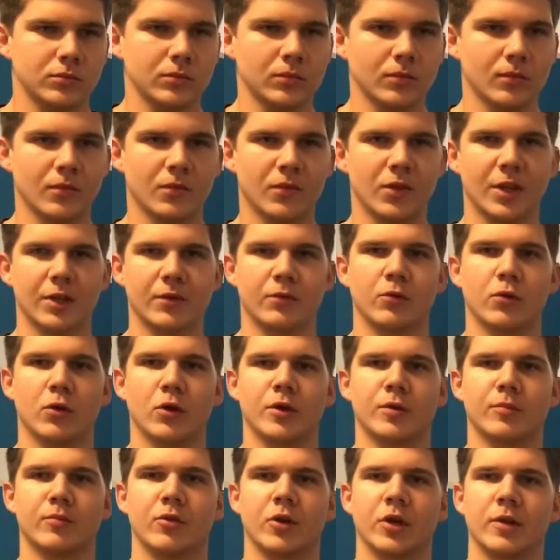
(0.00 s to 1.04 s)
they've
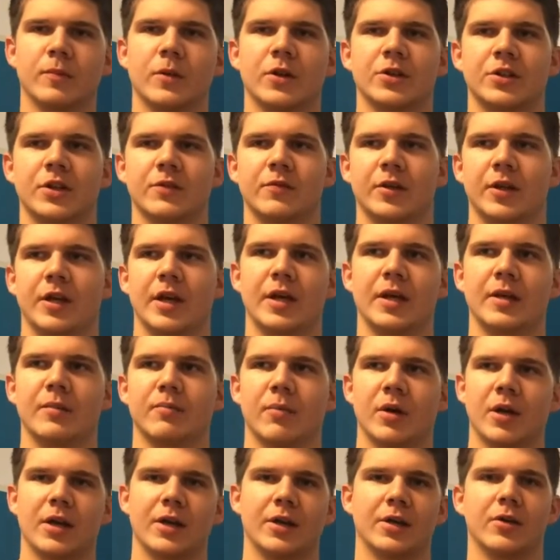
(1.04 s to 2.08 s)
won pretty much every game
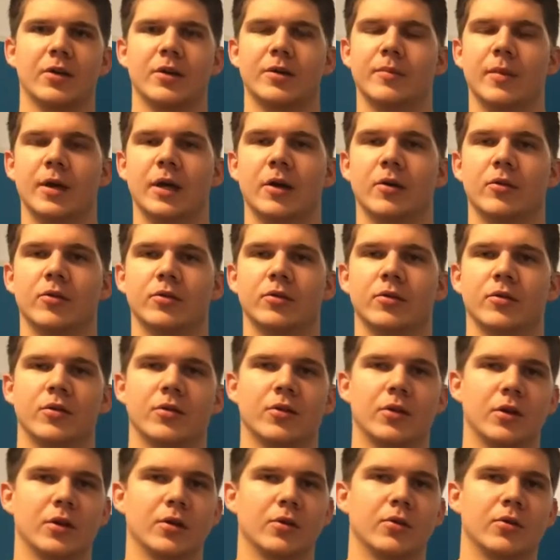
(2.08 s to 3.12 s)
by a good amount.
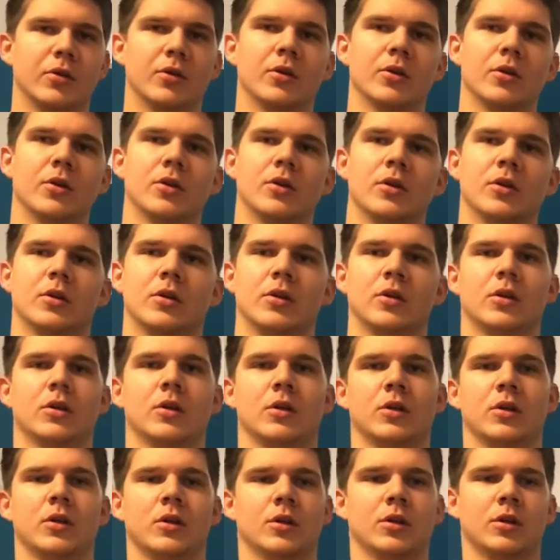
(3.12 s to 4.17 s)
So
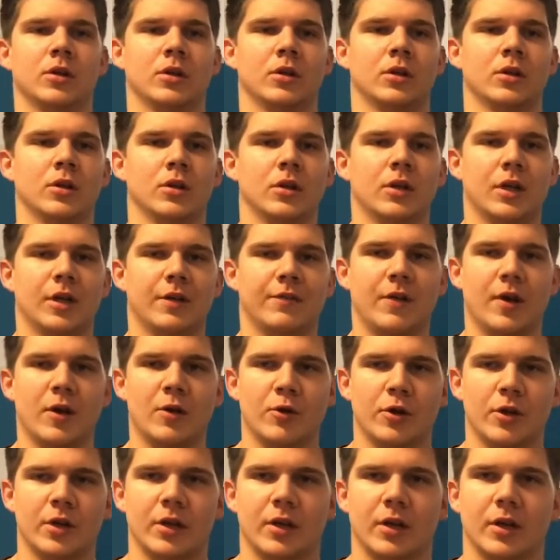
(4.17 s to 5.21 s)
if I were
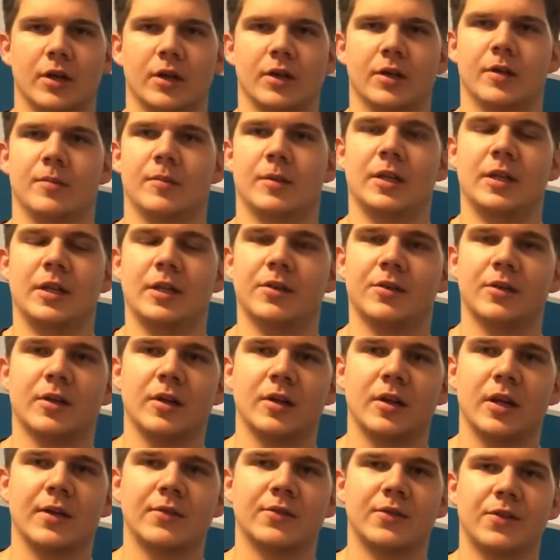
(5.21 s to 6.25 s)
to, he's going to
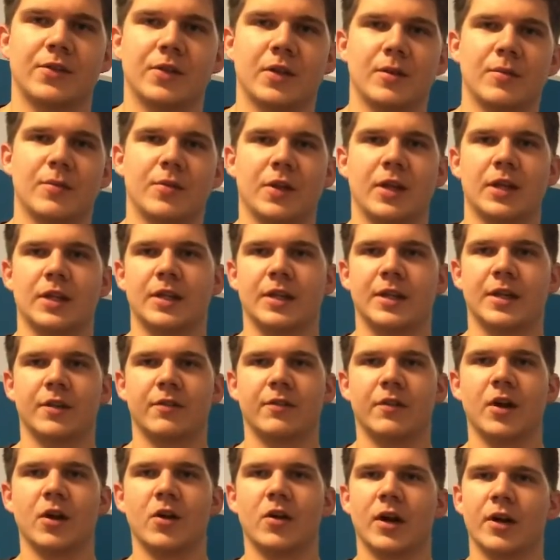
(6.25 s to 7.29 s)
have the same thing in the
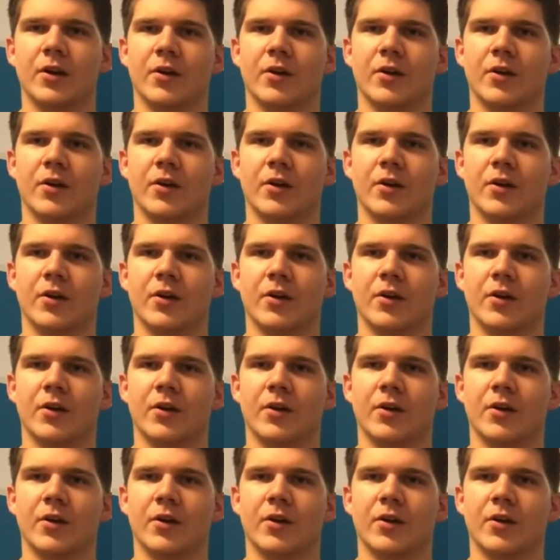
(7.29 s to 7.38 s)
NFL. I don't